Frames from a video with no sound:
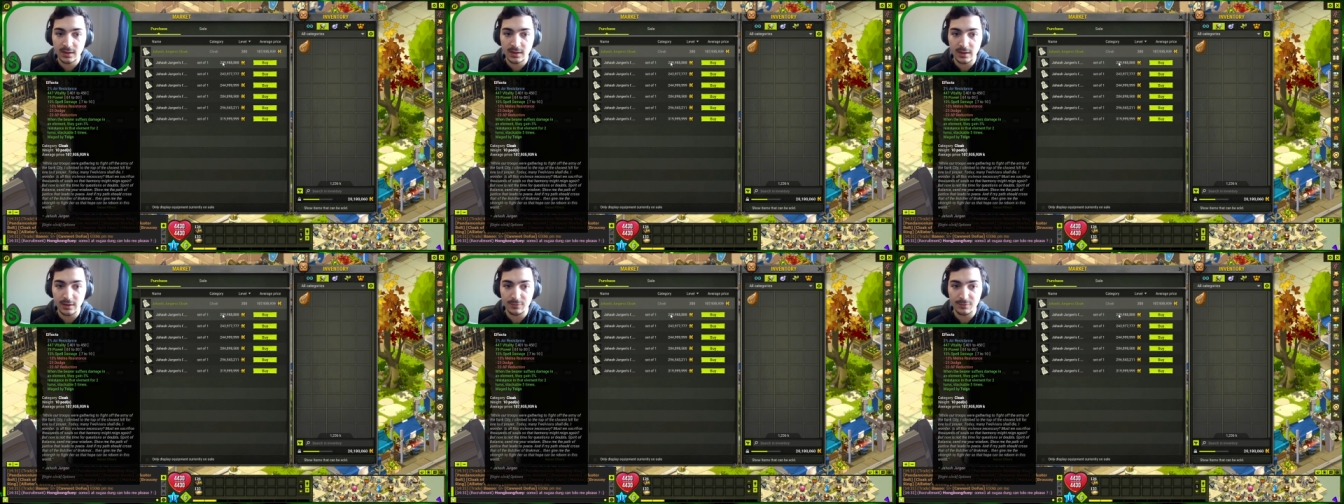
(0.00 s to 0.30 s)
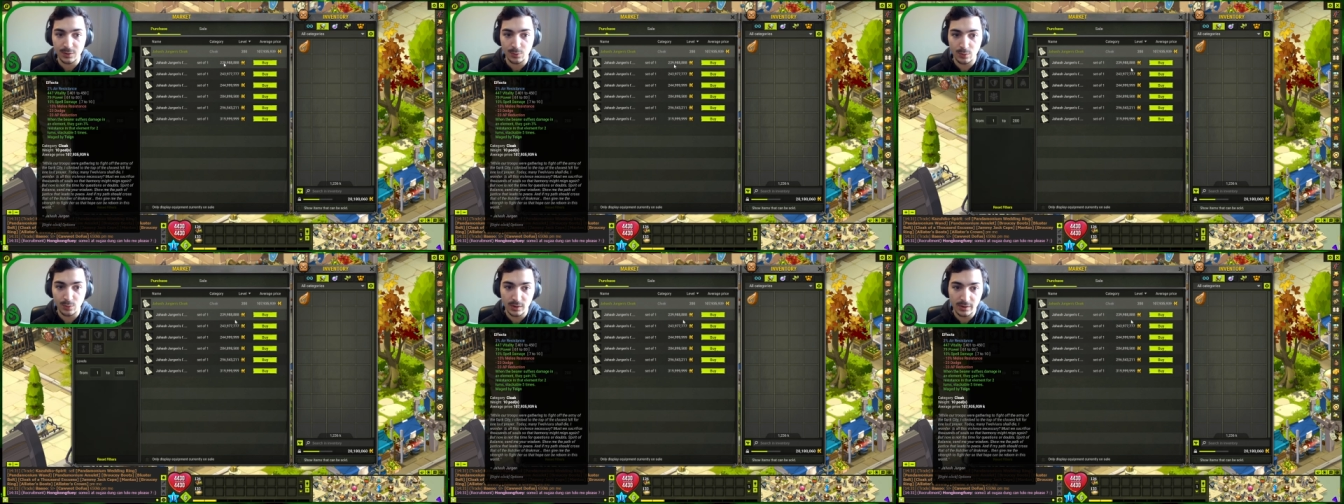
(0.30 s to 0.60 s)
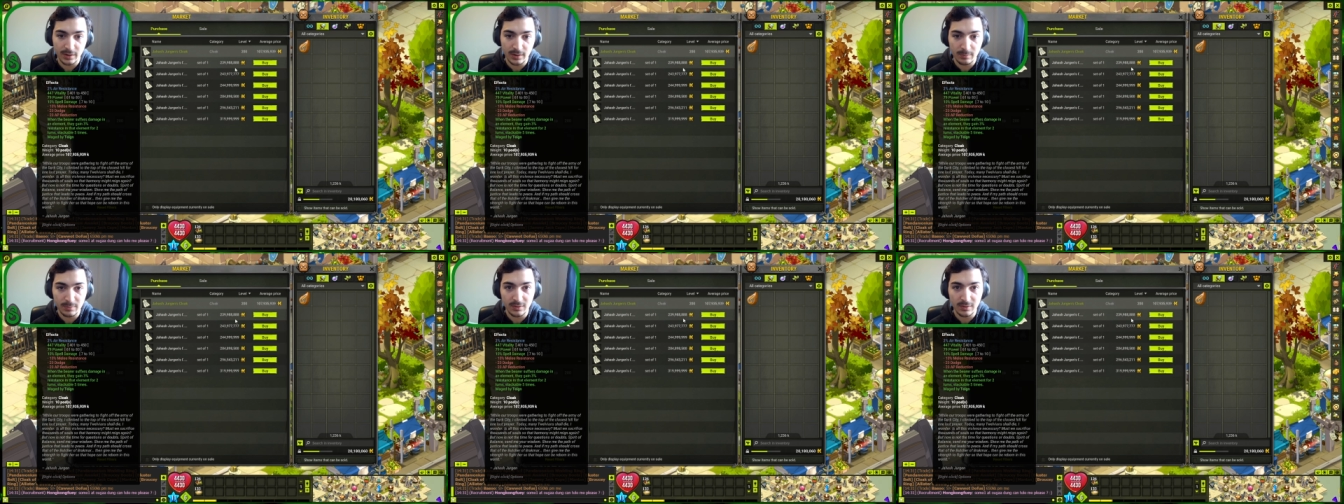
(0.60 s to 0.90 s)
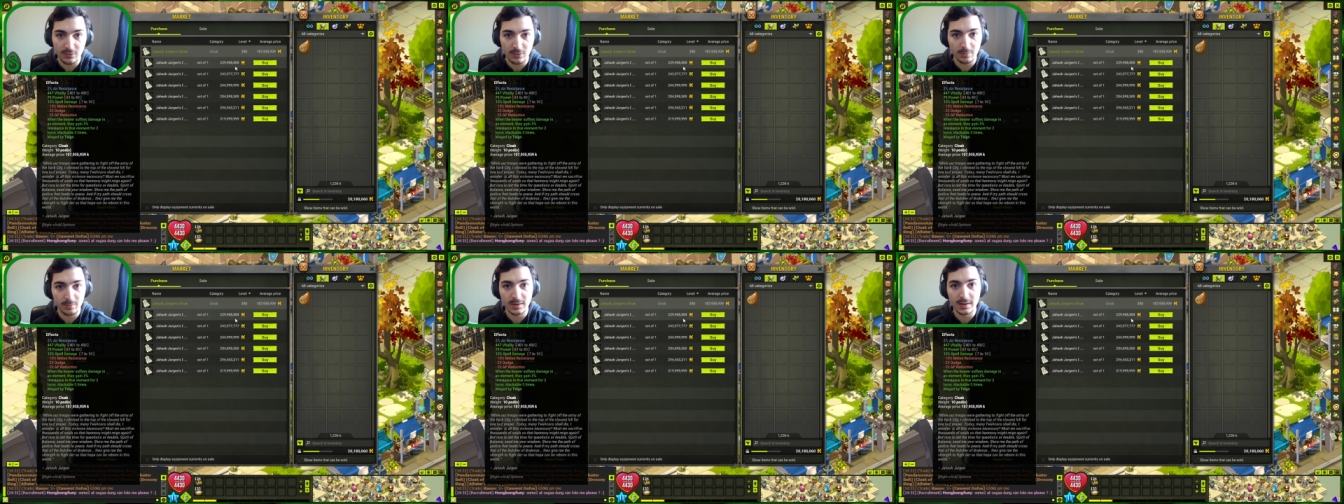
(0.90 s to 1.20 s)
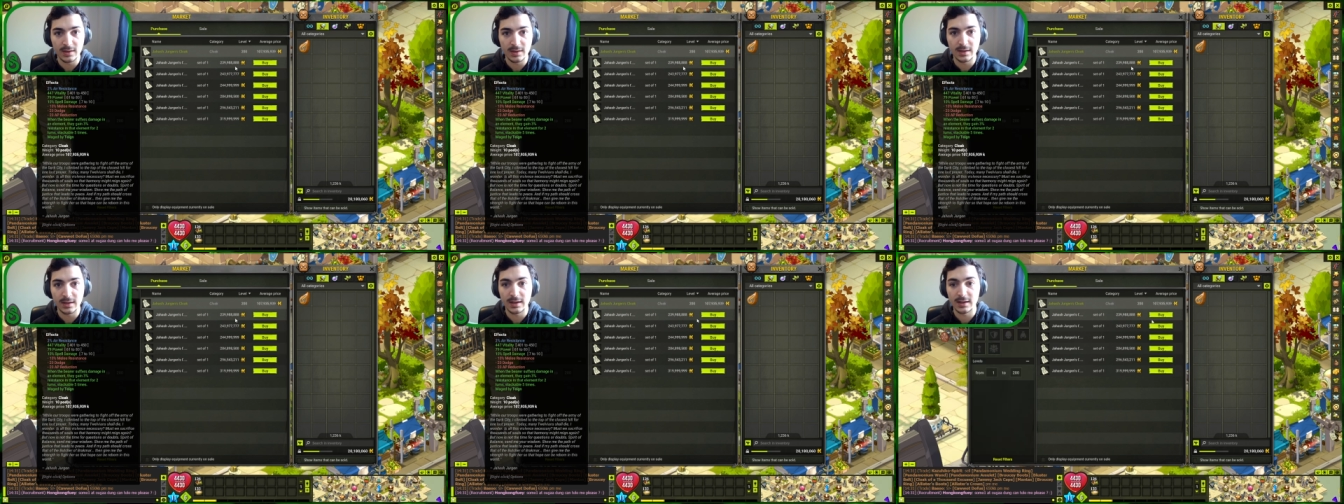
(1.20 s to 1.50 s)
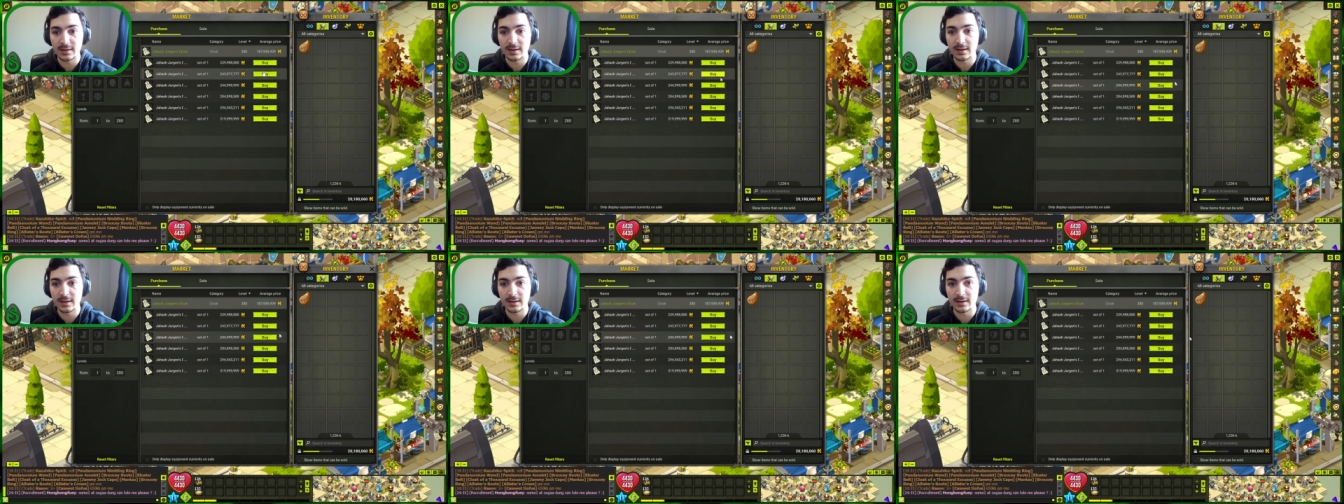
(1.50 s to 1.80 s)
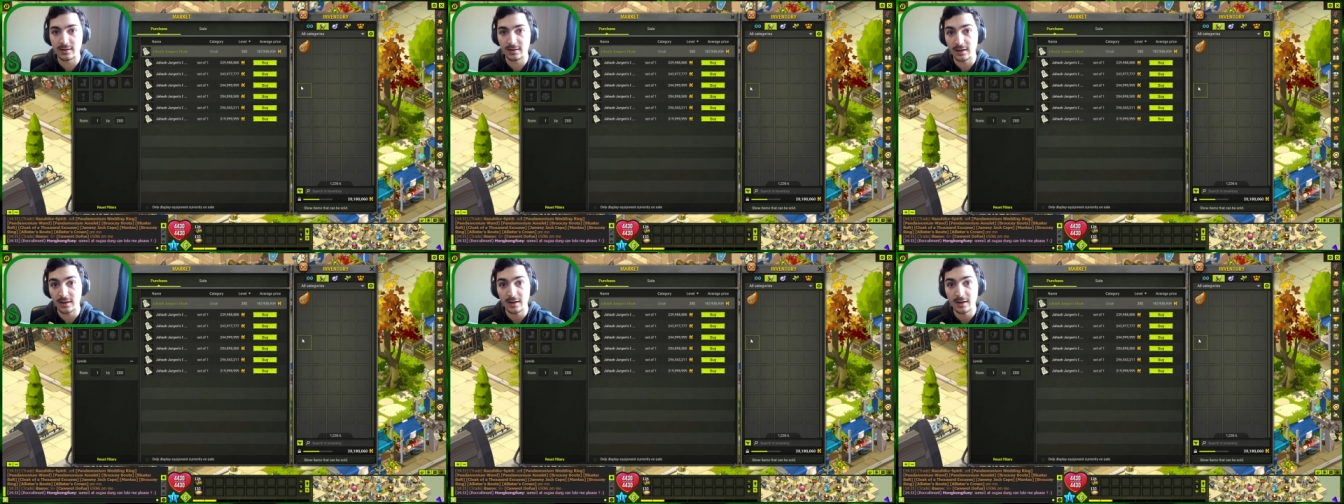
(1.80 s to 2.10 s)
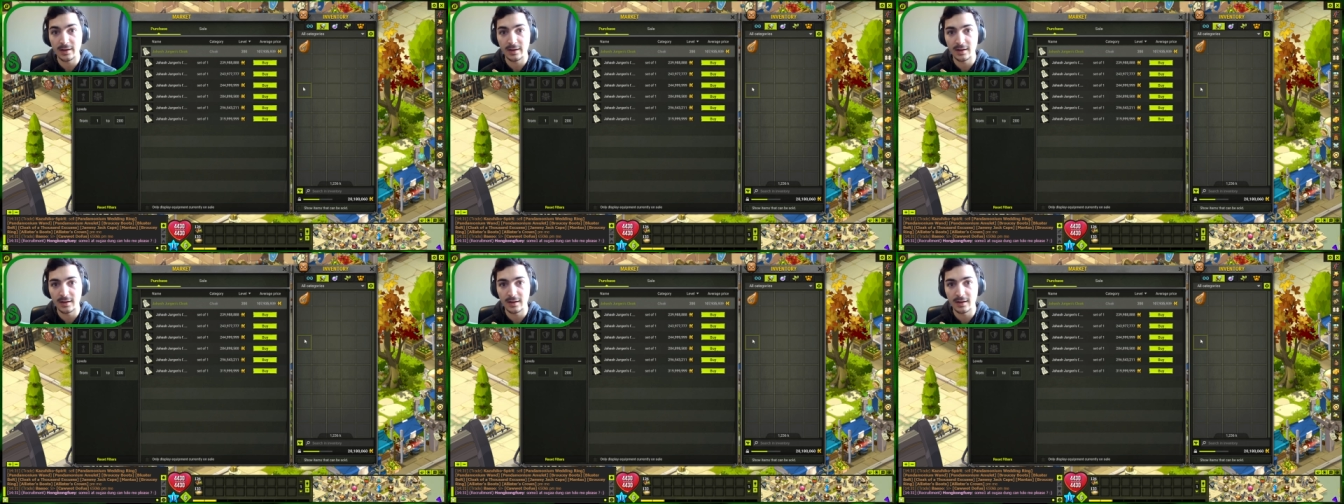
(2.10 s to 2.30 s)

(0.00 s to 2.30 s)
if I want a PvP at a high,